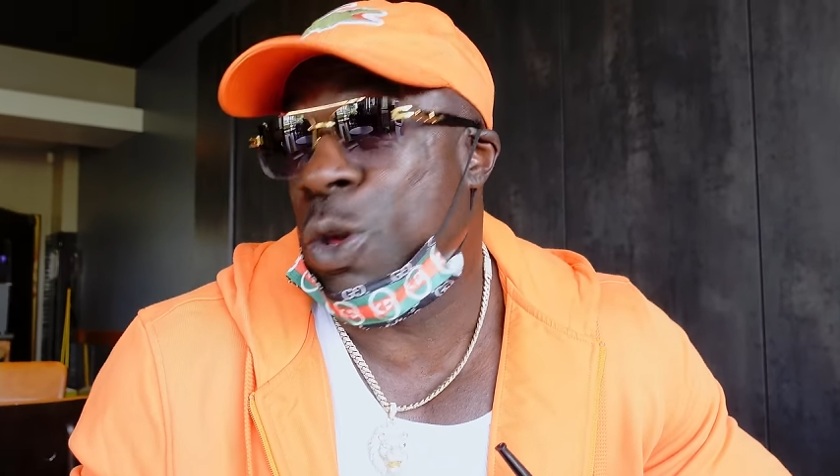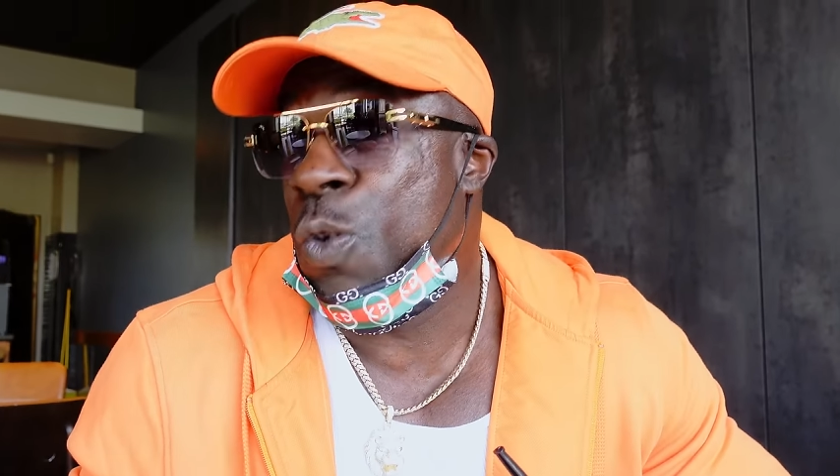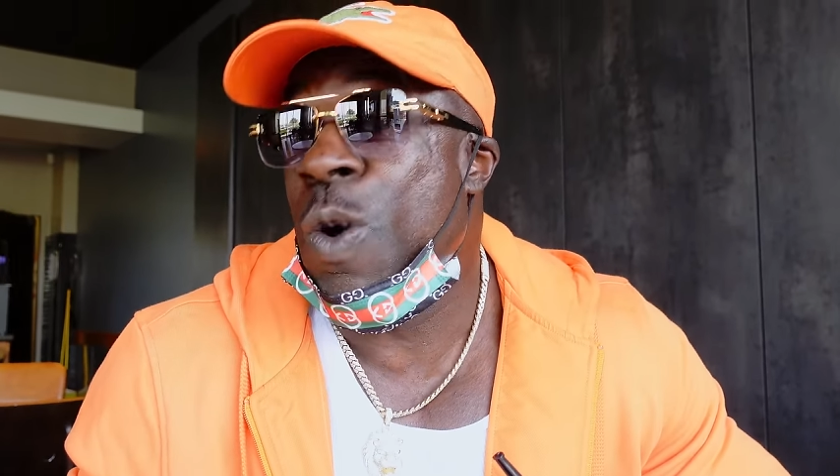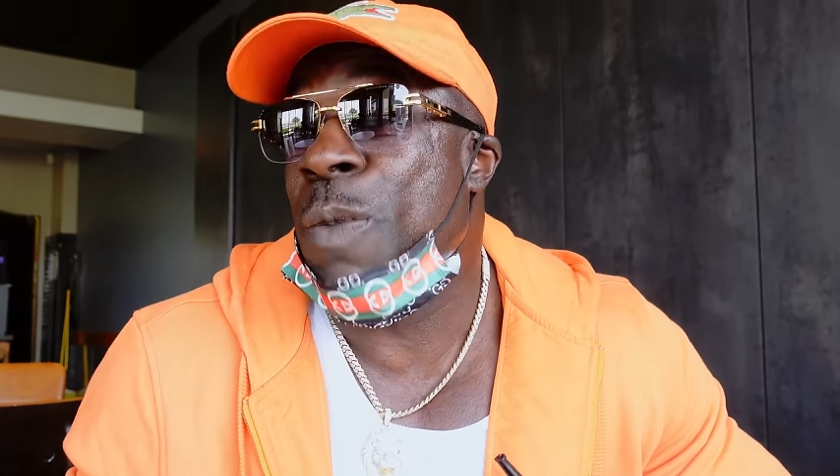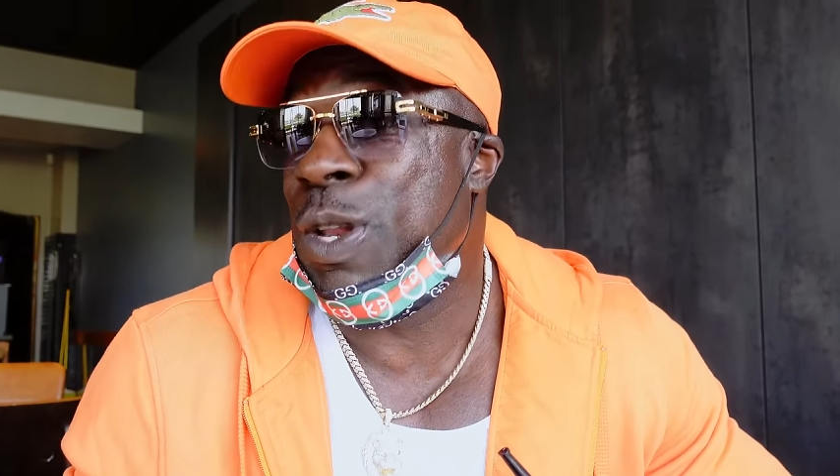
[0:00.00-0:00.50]
You
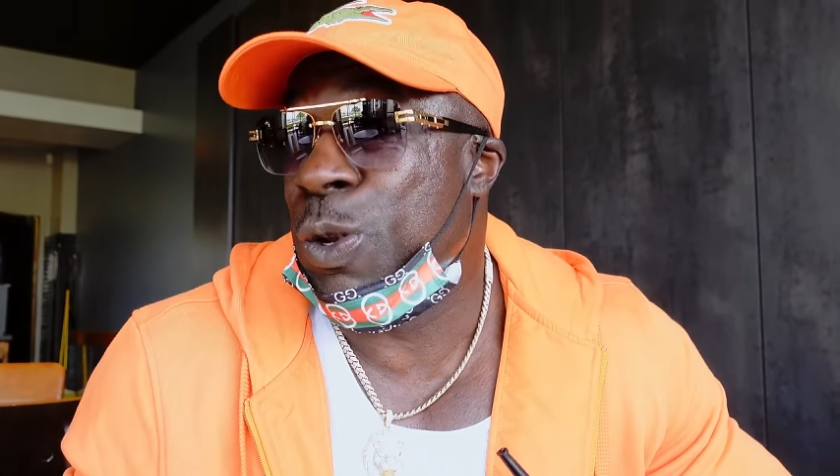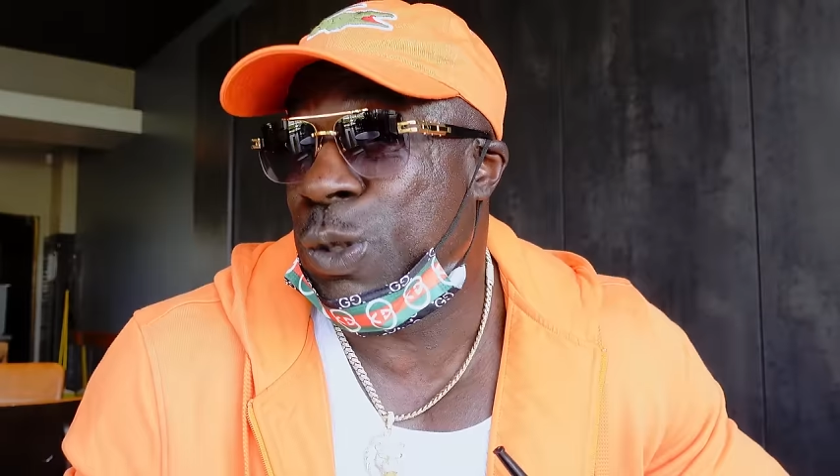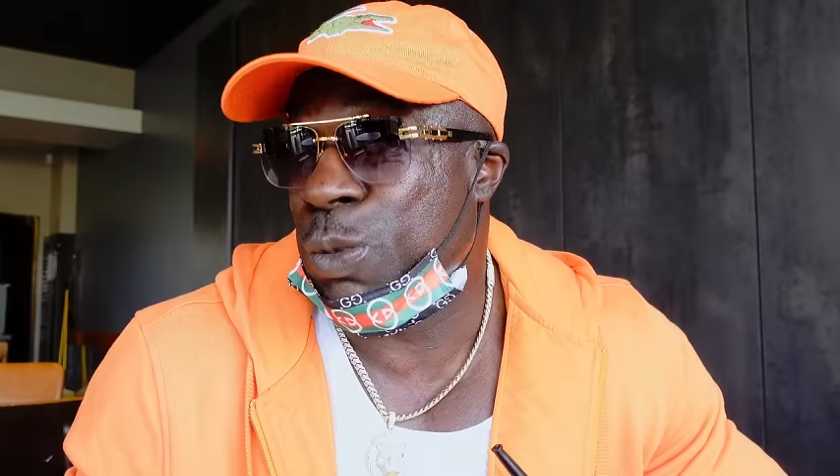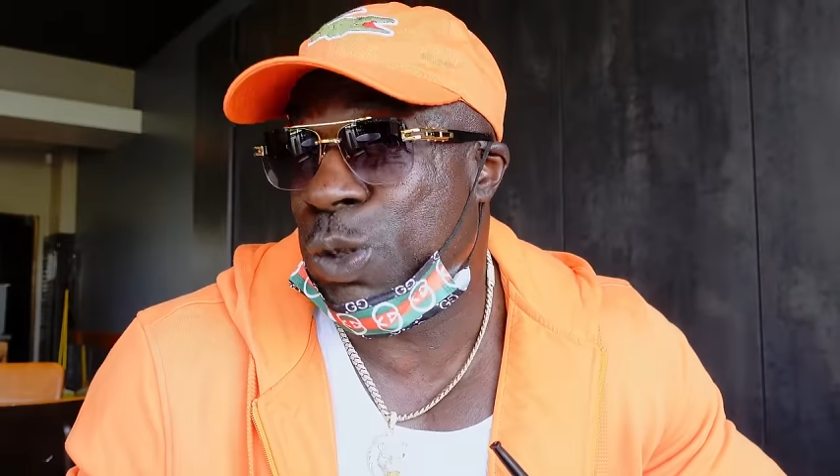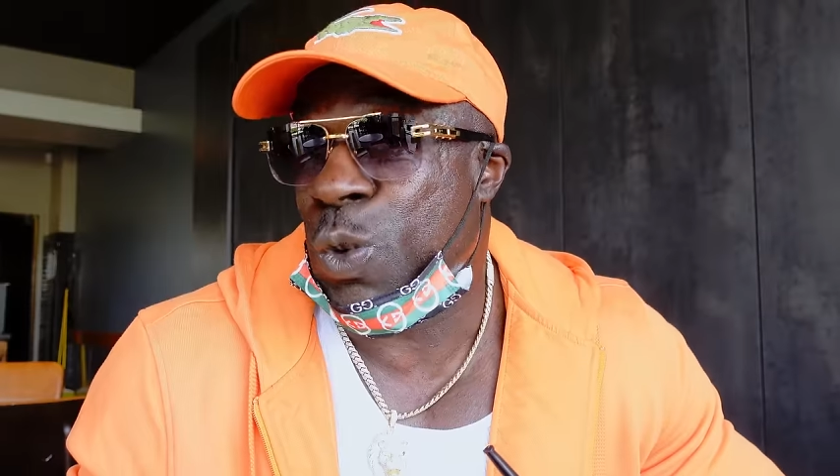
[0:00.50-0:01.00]
want me to do
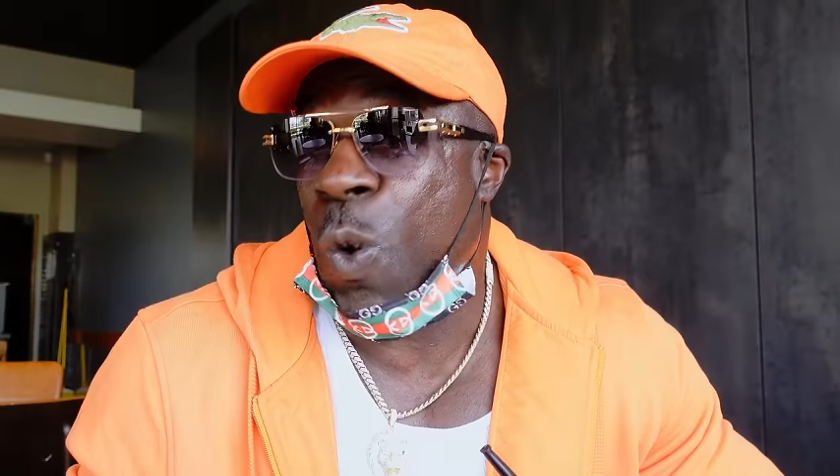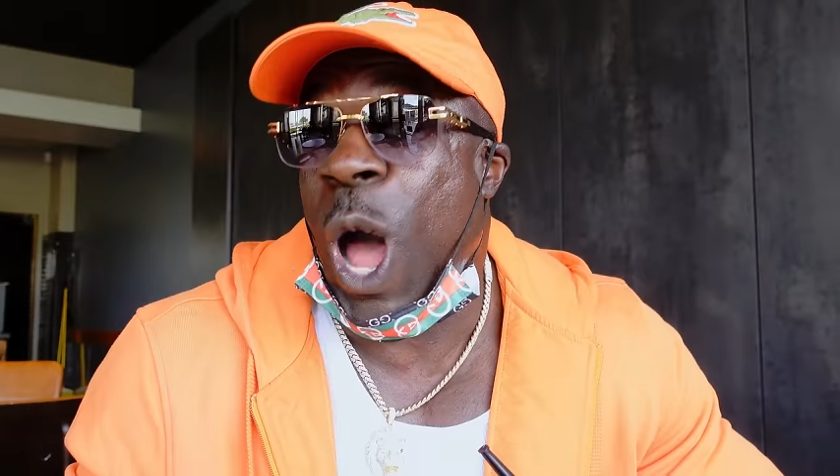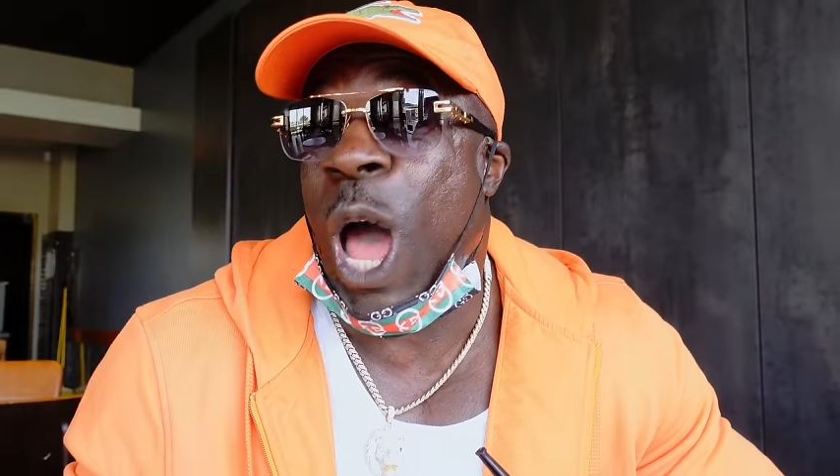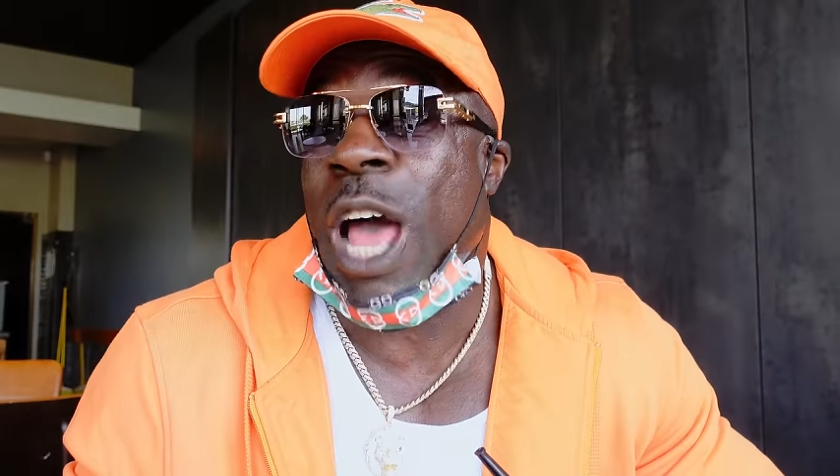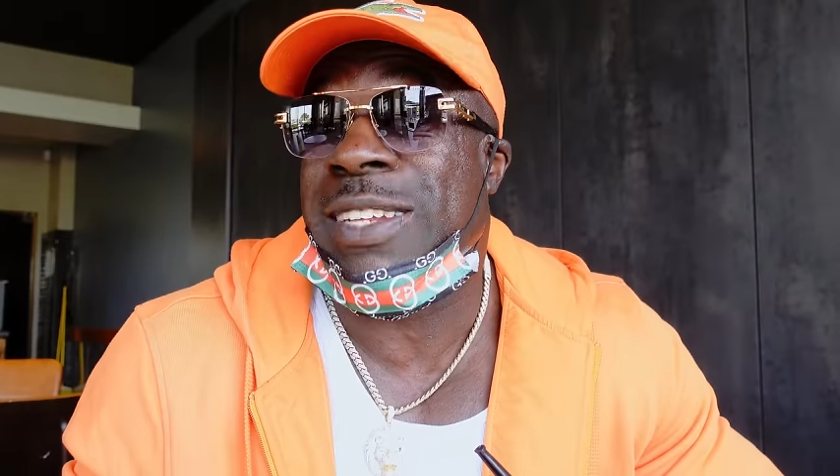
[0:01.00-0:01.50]
some
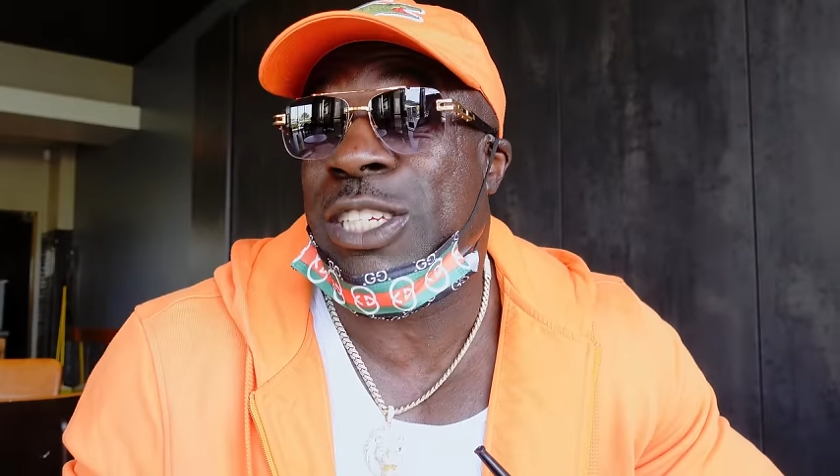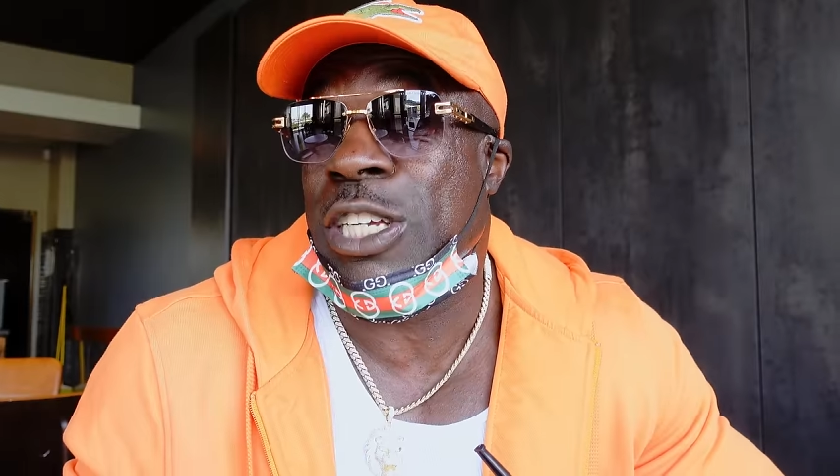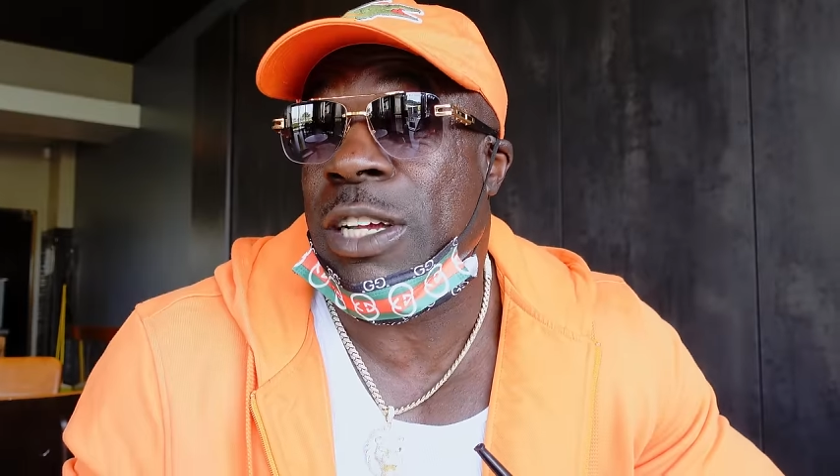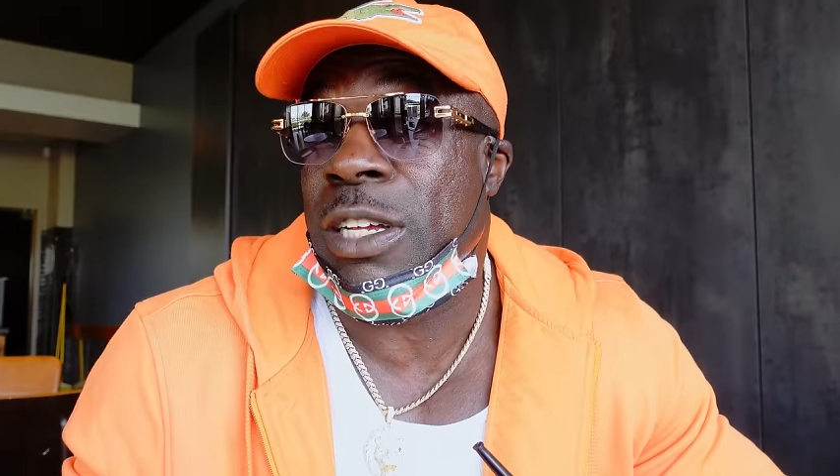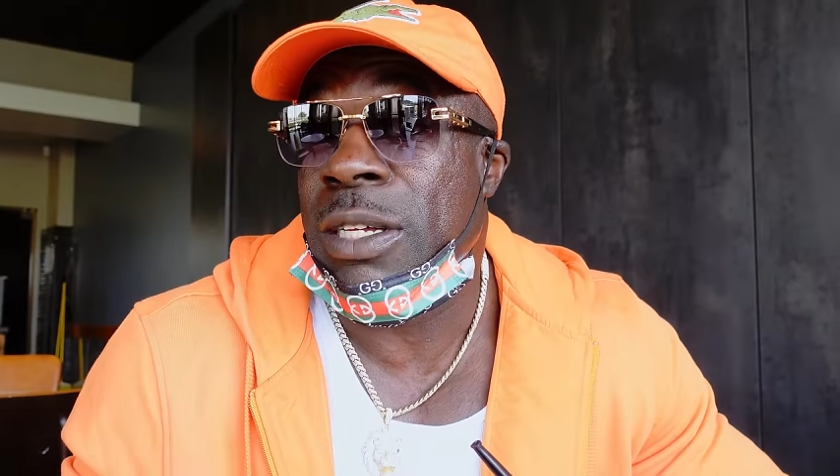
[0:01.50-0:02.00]
squats,
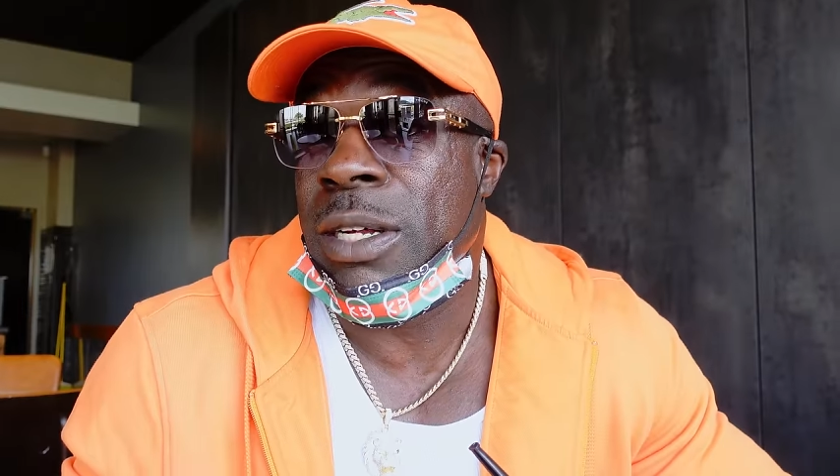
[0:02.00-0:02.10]
huh?